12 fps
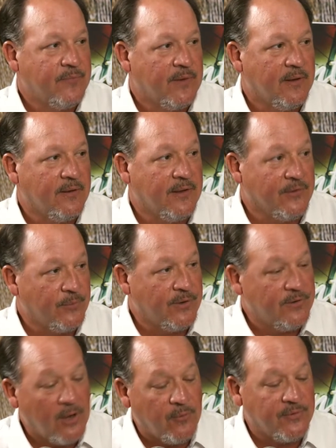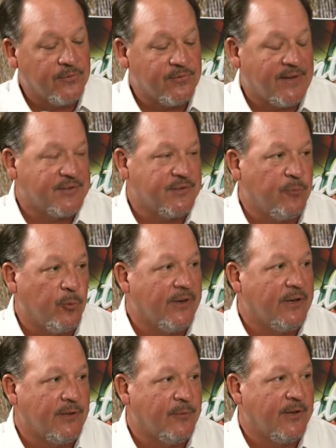This one? No, yeah. This one's actually
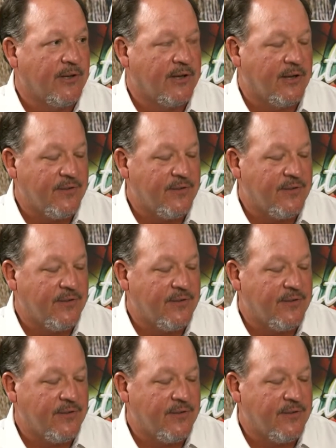really, really good. Okay.